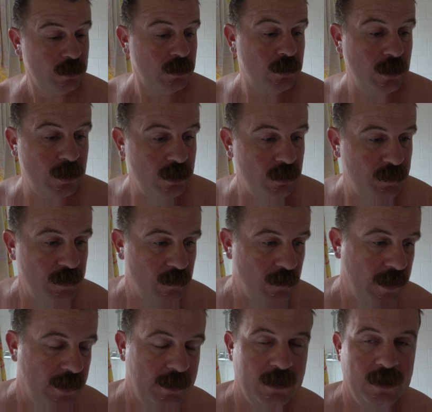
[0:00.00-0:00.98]
I hope you've been
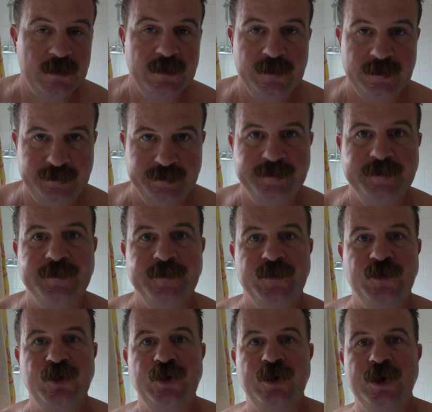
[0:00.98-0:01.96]
well enough.
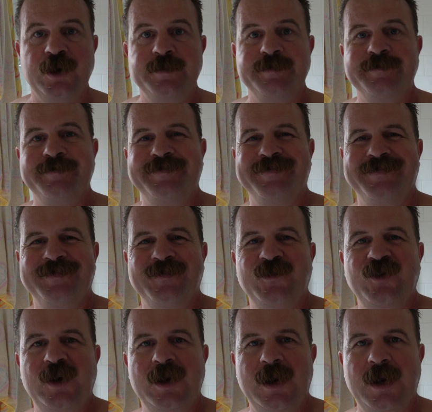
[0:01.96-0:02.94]
Toodaloo.
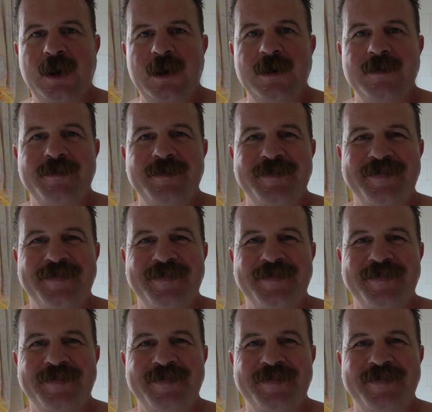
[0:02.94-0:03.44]
See you later.